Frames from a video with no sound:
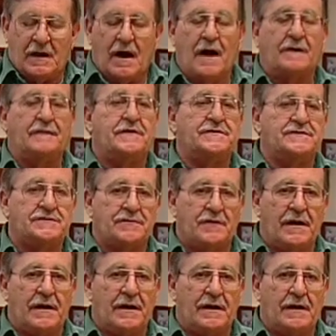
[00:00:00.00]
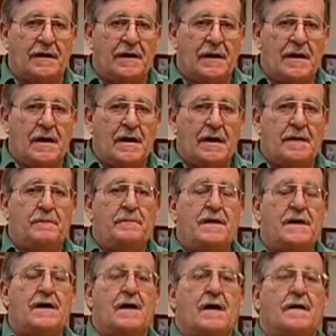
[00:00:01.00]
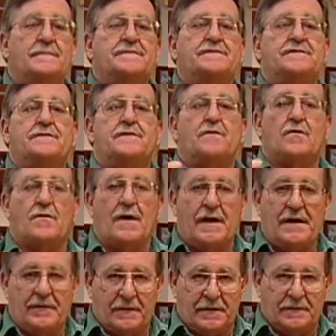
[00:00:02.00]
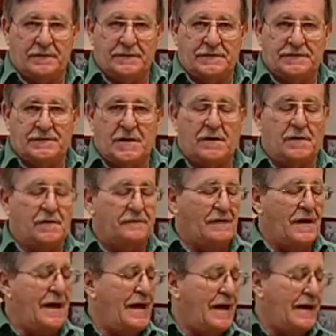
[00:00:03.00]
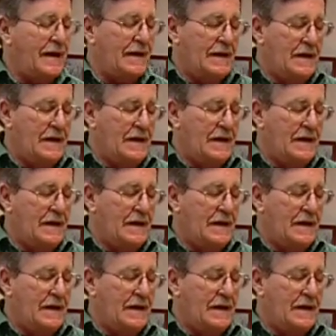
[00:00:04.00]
on the string becomes greater. So if I had